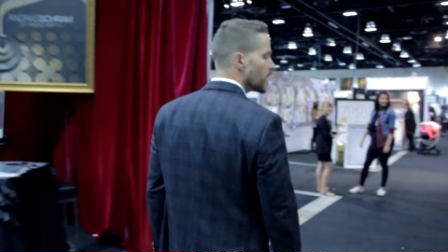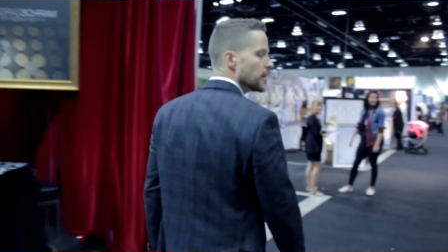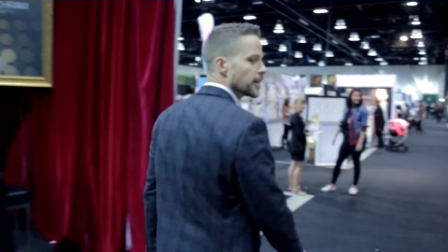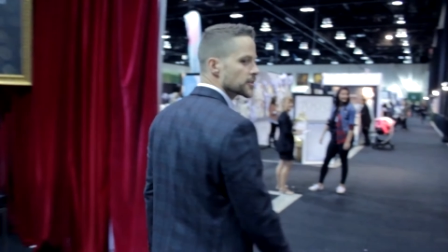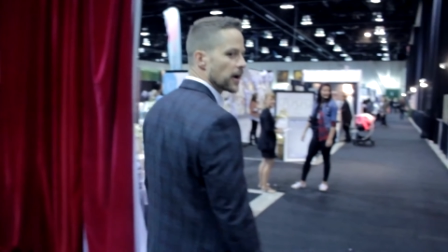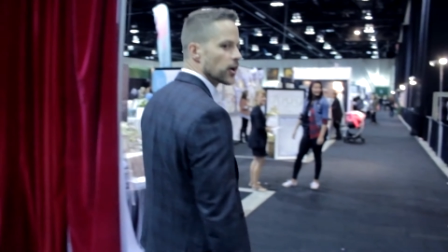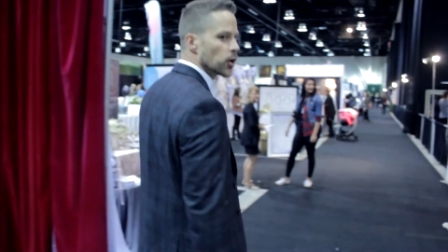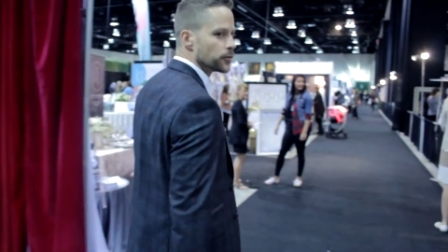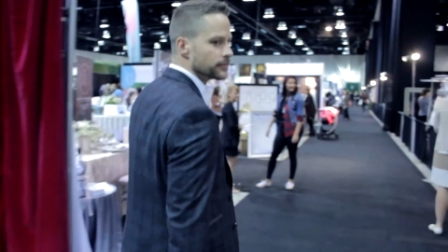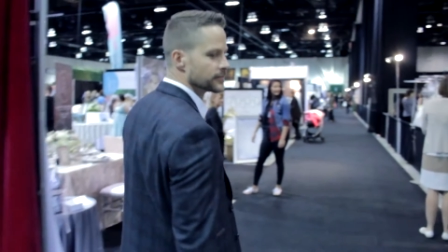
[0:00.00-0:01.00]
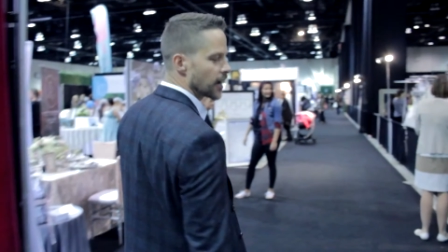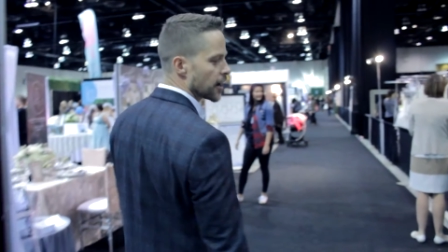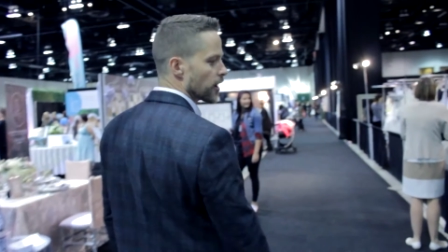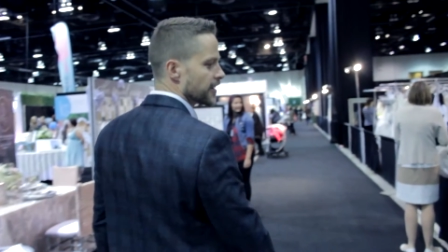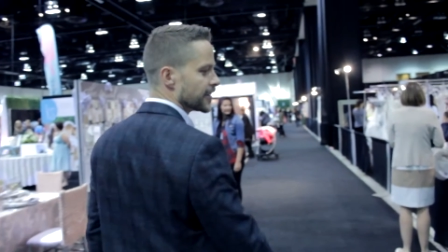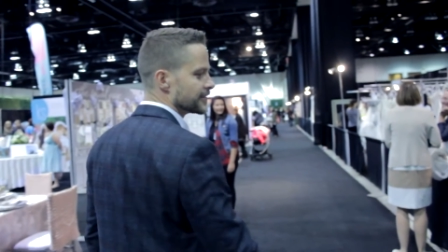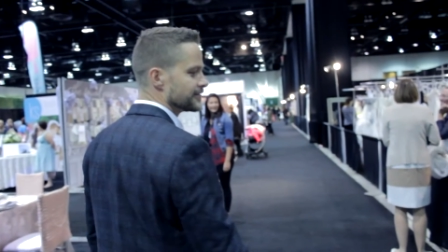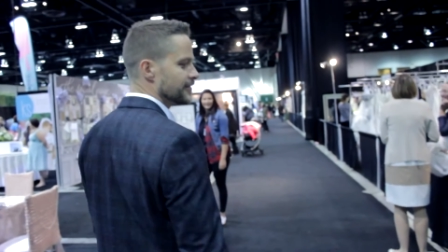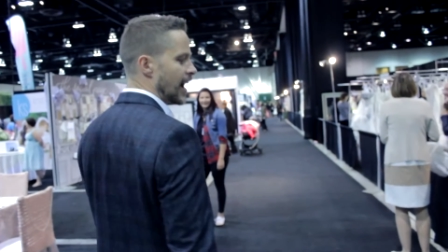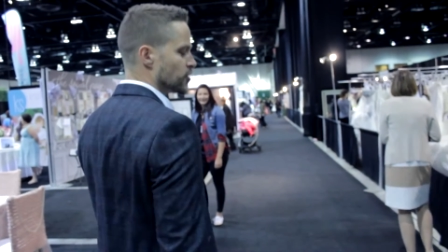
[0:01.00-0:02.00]
Yes, my own. I write it.
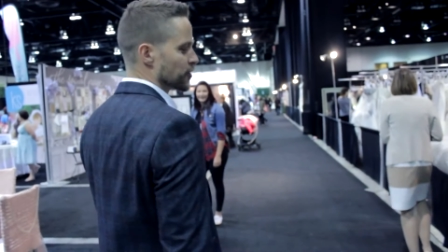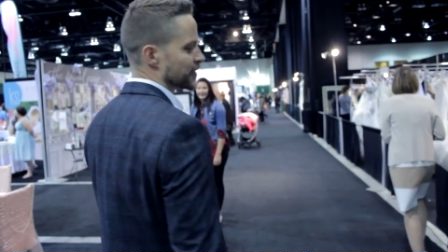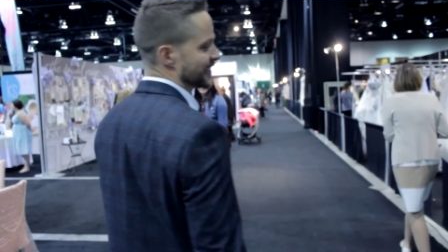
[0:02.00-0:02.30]
Actually,